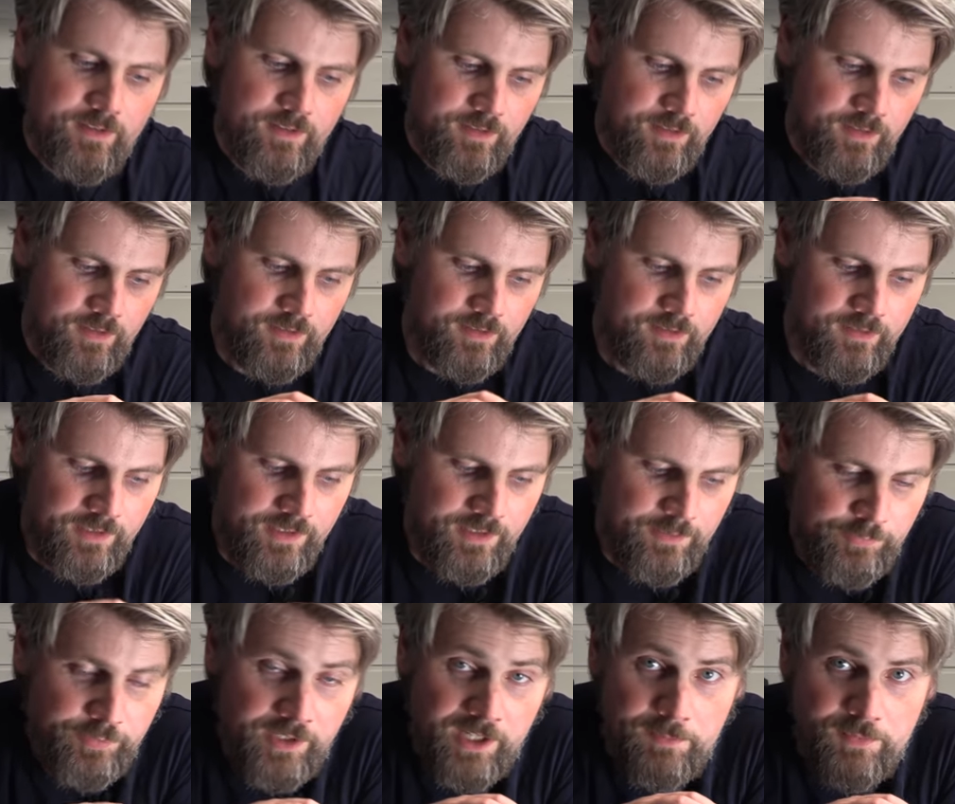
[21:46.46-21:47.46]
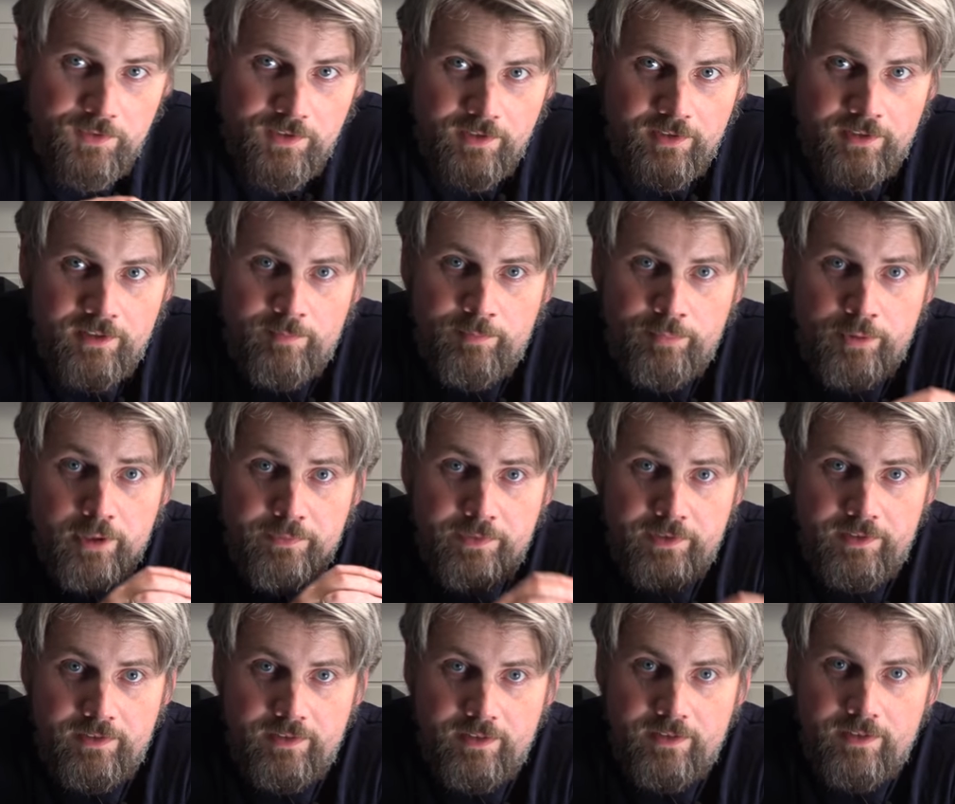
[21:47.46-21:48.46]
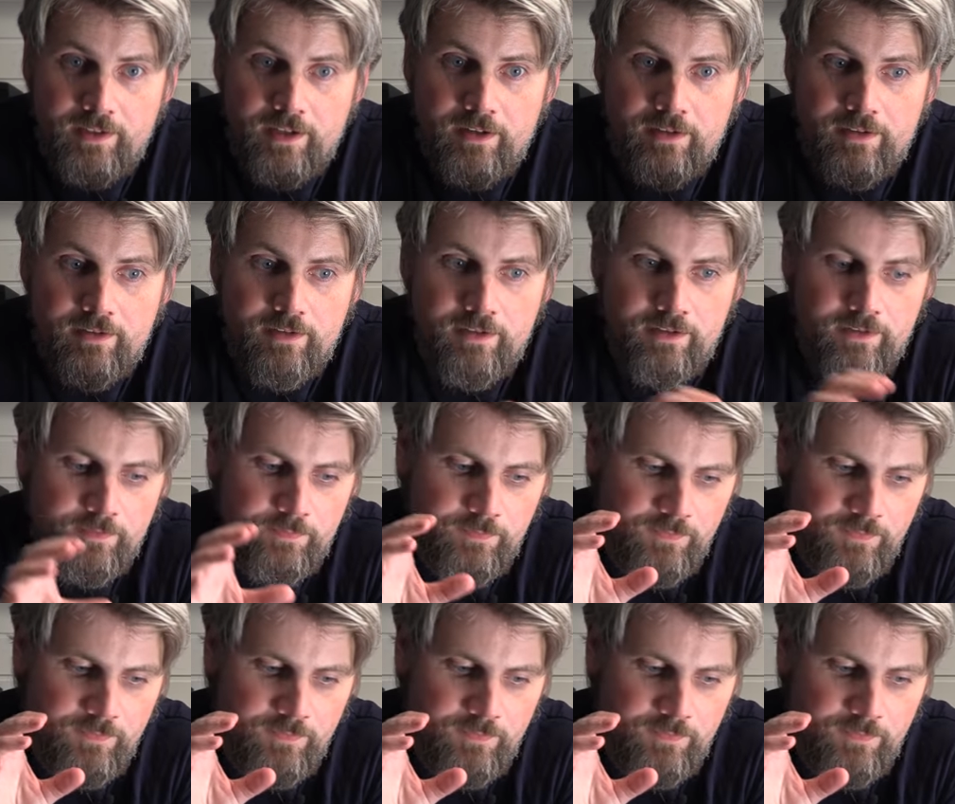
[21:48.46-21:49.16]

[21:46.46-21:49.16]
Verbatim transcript: the, the frames are perfect, they are